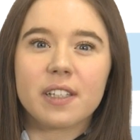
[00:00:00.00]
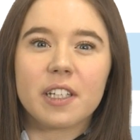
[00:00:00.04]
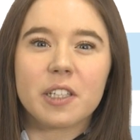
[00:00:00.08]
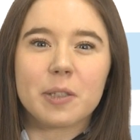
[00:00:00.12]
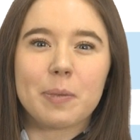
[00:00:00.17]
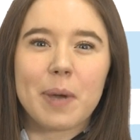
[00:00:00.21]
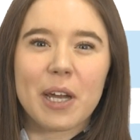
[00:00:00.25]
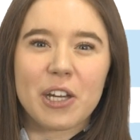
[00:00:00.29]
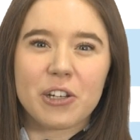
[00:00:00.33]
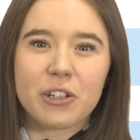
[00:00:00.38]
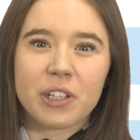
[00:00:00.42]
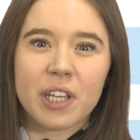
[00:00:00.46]

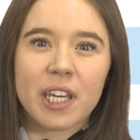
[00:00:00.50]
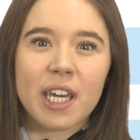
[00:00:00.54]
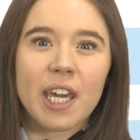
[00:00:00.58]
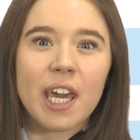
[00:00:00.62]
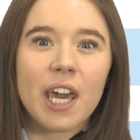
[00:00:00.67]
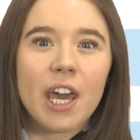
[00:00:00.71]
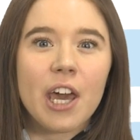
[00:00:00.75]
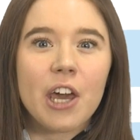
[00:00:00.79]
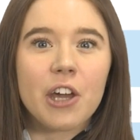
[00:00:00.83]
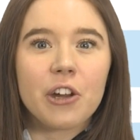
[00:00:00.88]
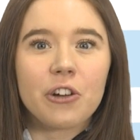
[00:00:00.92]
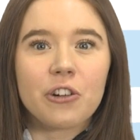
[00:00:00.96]
especially,
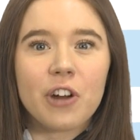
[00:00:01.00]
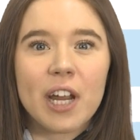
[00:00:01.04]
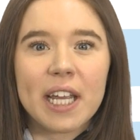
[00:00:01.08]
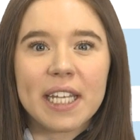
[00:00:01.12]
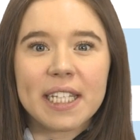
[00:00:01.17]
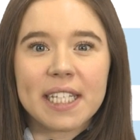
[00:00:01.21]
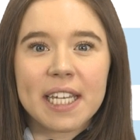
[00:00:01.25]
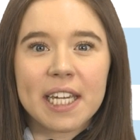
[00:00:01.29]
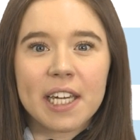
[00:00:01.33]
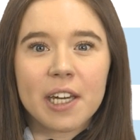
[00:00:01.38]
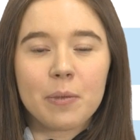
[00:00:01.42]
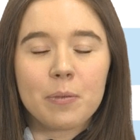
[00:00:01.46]

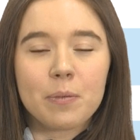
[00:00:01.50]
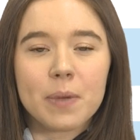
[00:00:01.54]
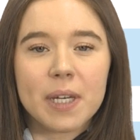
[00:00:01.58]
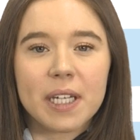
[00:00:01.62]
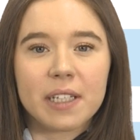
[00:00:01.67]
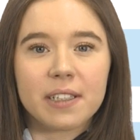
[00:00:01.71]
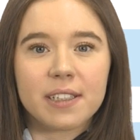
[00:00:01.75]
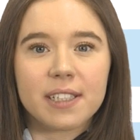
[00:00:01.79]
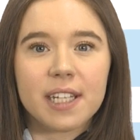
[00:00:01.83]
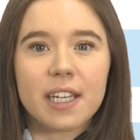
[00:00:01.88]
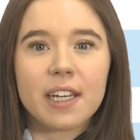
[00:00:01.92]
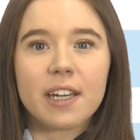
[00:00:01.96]
creating and
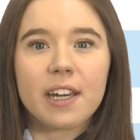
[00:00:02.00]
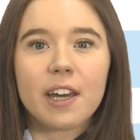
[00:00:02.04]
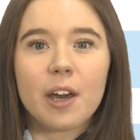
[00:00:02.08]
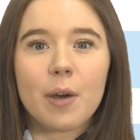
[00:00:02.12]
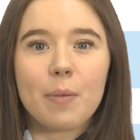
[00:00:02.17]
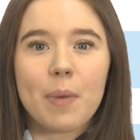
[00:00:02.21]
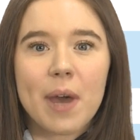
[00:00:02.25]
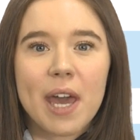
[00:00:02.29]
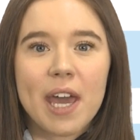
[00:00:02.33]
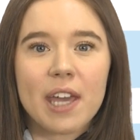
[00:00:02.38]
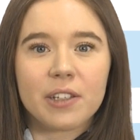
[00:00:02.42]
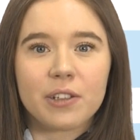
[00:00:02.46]
building a
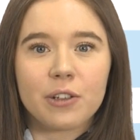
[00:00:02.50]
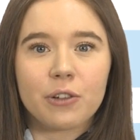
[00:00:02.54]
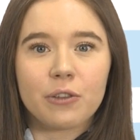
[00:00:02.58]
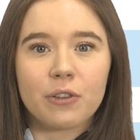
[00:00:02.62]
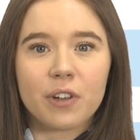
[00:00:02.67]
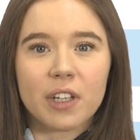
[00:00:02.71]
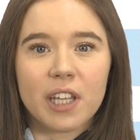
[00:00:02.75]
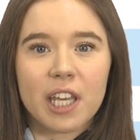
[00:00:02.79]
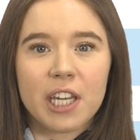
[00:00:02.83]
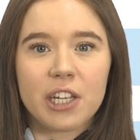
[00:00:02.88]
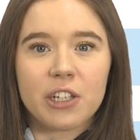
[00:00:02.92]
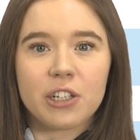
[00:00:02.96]
personal
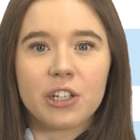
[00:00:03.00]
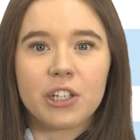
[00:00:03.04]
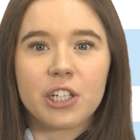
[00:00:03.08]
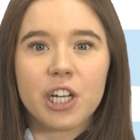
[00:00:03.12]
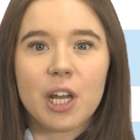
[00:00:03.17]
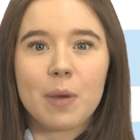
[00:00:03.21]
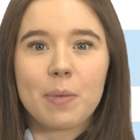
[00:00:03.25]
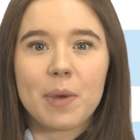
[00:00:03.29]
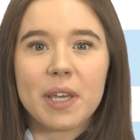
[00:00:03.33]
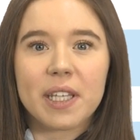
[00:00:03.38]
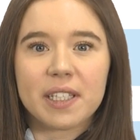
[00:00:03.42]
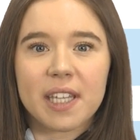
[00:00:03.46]

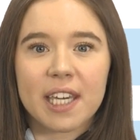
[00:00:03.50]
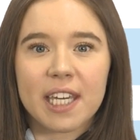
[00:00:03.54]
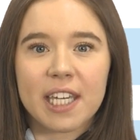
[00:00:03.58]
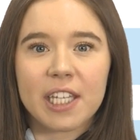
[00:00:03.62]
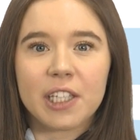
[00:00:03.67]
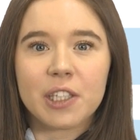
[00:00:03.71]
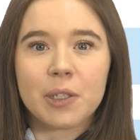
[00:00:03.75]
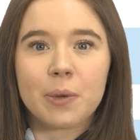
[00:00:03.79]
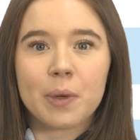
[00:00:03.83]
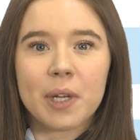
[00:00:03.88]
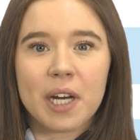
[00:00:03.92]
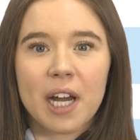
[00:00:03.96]
relationship is key
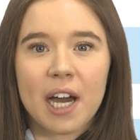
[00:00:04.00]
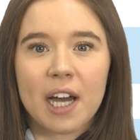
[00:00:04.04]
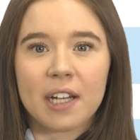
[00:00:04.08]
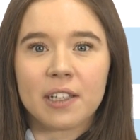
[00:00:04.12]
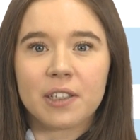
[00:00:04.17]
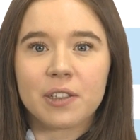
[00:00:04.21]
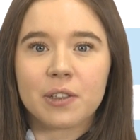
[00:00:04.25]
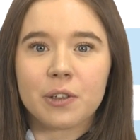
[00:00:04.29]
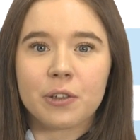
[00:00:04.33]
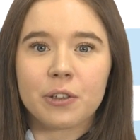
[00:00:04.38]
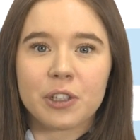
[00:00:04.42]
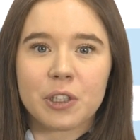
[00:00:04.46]
to
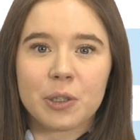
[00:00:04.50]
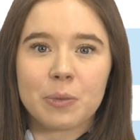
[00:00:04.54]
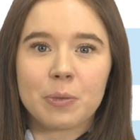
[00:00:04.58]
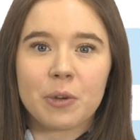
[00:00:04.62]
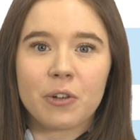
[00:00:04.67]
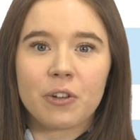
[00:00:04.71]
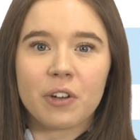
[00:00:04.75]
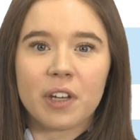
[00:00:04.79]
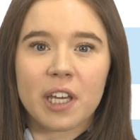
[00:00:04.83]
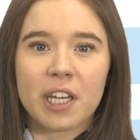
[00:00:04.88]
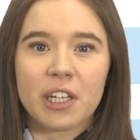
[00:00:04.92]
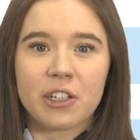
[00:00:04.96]
enhance customer
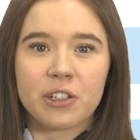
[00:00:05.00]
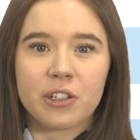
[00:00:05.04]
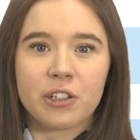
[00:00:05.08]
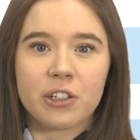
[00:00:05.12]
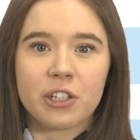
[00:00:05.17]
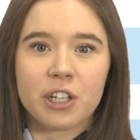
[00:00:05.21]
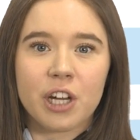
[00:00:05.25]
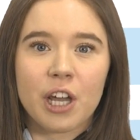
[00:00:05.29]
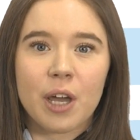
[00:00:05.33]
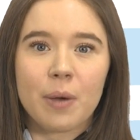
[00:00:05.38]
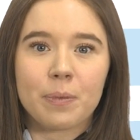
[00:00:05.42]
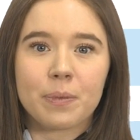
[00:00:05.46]

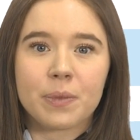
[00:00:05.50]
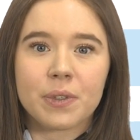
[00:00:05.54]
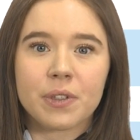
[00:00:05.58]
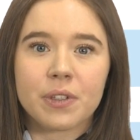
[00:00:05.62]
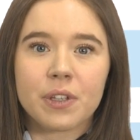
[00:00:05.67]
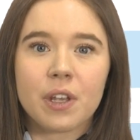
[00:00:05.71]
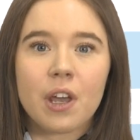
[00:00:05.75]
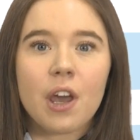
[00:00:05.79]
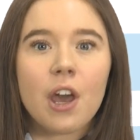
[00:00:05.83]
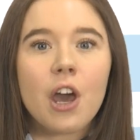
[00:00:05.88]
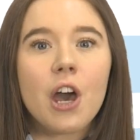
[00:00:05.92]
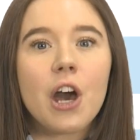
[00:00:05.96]
relationships.
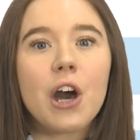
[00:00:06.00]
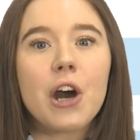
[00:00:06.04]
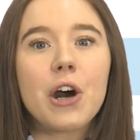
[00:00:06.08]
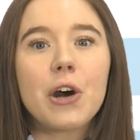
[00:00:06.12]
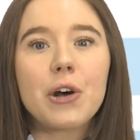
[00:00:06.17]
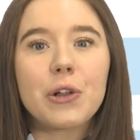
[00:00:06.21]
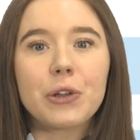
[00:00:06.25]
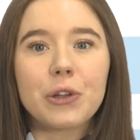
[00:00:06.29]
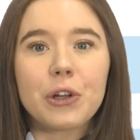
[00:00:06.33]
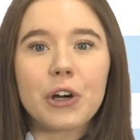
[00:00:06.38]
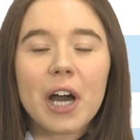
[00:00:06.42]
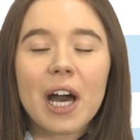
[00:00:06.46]

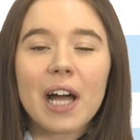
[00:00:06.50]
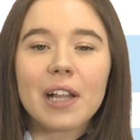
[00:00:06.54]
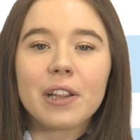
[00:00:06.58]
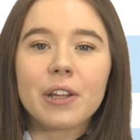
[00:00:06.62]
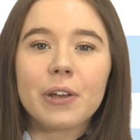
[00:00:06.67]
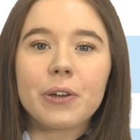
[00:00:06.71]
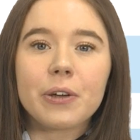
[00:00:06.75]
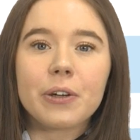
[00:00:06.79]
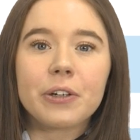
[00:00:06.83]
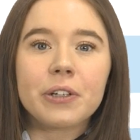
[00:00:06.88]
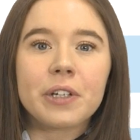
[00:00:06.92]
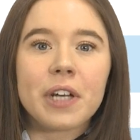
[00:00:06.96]
Look at
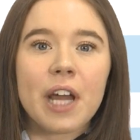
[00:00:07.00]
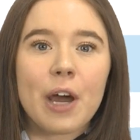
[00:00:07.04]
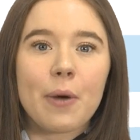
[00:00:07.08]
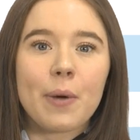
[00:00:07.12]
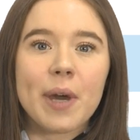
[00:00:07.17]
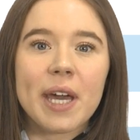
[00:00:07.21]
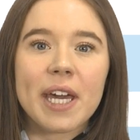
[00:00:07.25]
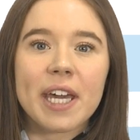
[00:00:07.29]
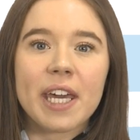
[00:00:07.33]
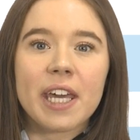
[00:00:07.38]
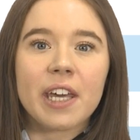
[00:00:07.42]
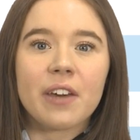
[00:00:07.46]
local
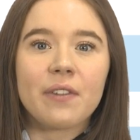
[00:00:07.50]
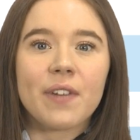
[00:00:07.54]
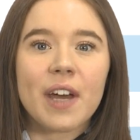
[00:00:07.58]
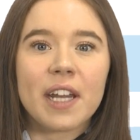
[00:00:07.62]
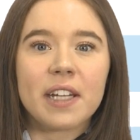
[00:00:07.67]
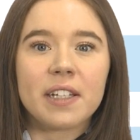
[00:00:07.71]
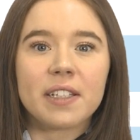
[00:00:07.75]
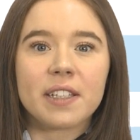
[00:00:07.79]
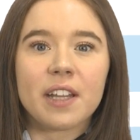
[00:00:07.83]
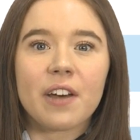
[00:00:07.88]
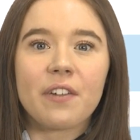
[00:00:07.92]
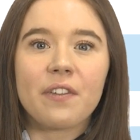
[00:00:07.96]
networking
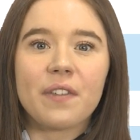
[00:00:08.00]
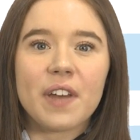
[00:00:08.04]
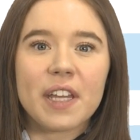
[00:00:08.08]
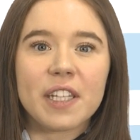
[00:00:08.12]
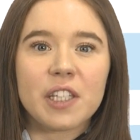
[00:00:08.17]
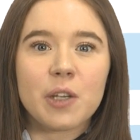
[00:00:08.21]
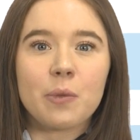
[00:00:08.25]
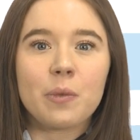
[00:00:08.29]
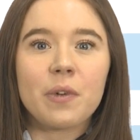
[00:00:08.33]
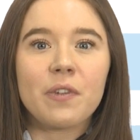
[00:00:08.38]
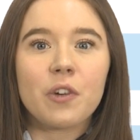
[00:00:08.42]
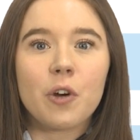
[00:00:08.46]
events that fit
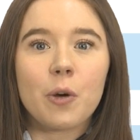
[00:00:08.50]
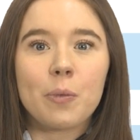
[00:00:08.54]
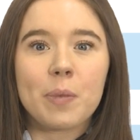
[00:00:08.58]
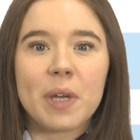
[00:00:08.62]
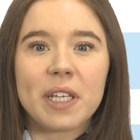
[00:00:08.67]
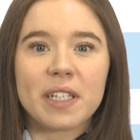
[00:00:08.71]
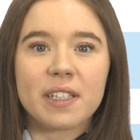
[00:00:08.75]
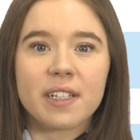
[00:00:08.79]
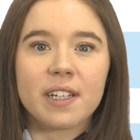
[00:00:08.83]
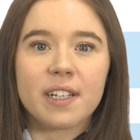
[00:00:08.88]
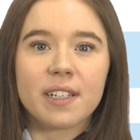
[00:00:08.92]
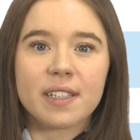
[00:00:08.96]
in with your
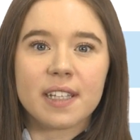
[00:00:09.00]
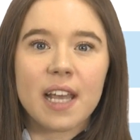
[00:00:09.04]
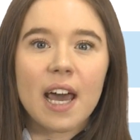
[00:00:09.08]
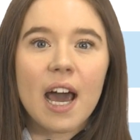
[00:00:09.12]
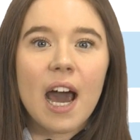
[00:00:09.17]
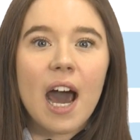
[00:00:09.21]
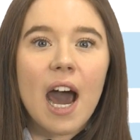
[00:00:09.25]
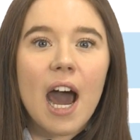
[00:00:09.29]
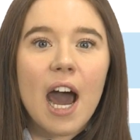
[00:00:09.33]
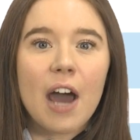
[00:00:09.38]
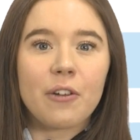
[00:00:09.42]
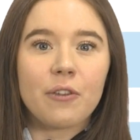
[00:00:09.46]
business
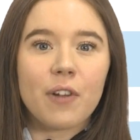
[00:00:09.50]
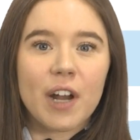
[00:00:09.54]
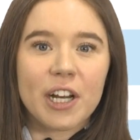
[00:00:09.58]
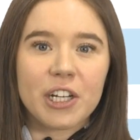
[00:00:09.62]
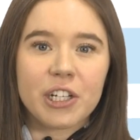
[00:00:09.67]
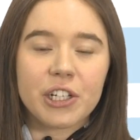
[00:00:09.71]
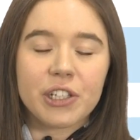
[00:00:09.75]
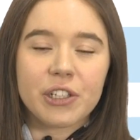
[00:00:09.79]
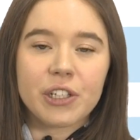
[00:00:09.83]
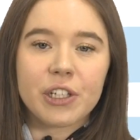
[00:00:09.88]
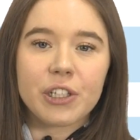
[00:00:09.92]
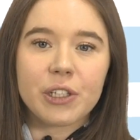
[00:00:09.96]
and
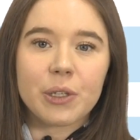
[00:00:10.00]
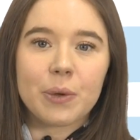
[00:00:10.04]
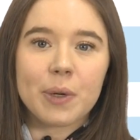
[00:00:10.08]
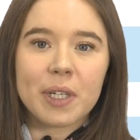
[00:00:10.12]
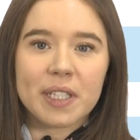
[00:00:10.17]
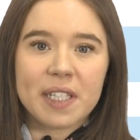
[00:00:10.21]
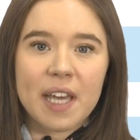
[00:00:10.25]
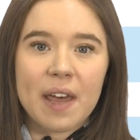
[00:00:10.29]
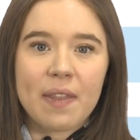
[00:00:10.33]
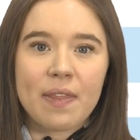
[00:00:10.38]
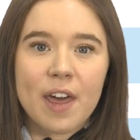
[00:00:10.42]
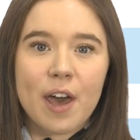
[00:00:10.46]
register to
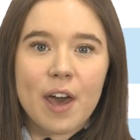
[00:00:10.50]
attend